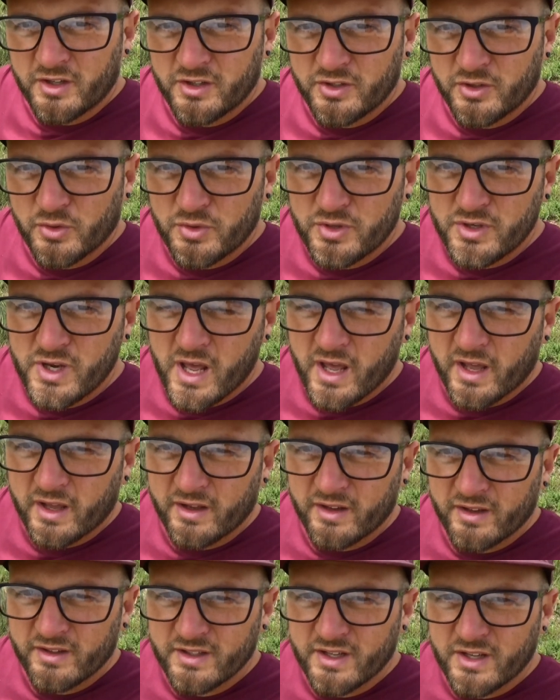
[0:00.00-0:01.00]
your net
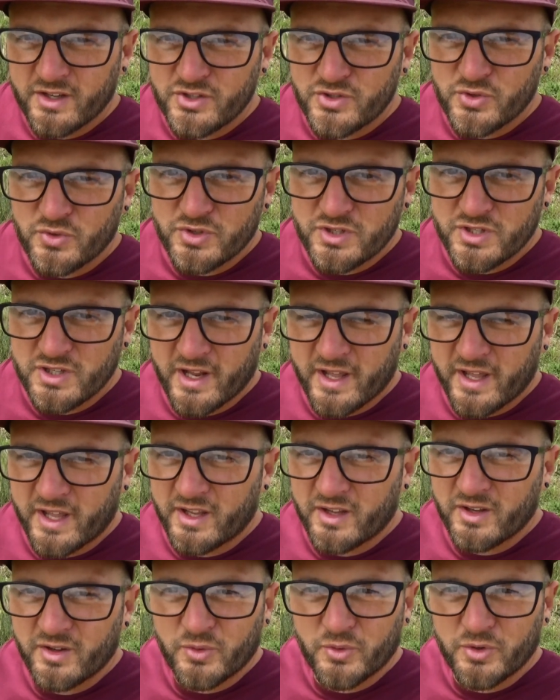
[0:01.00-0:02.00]
and your sling